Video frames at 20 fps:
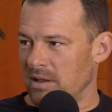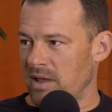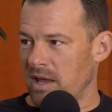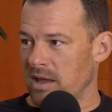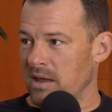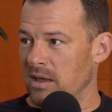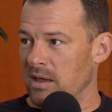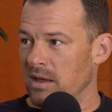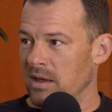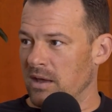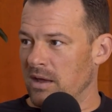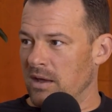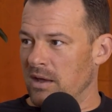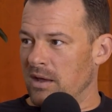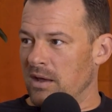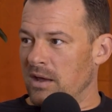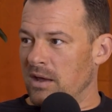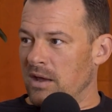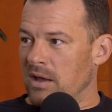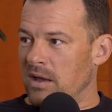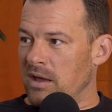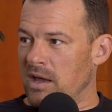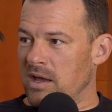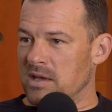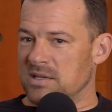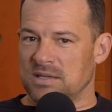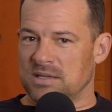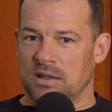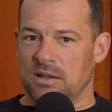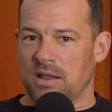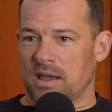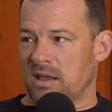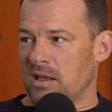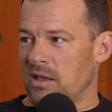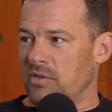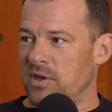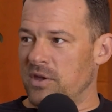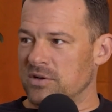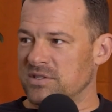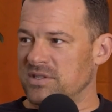Like is like
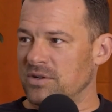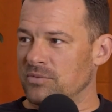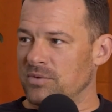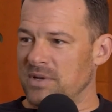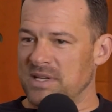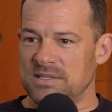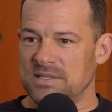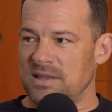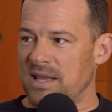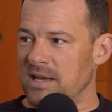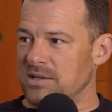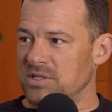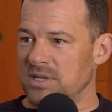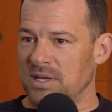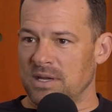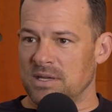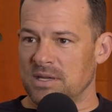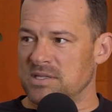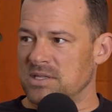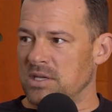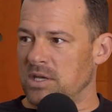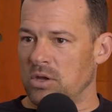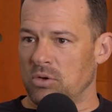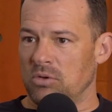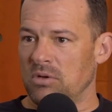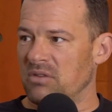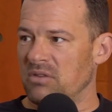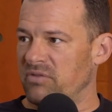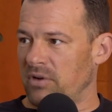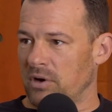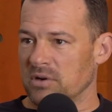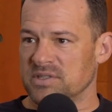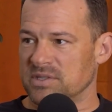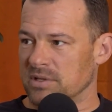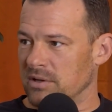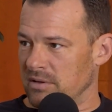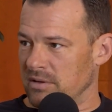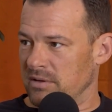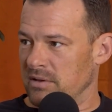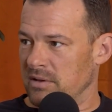there's a reason that is
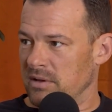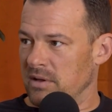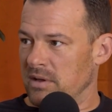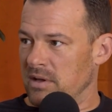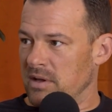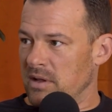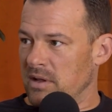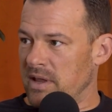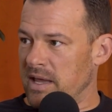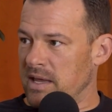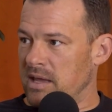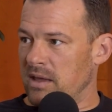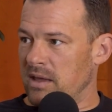universal. Like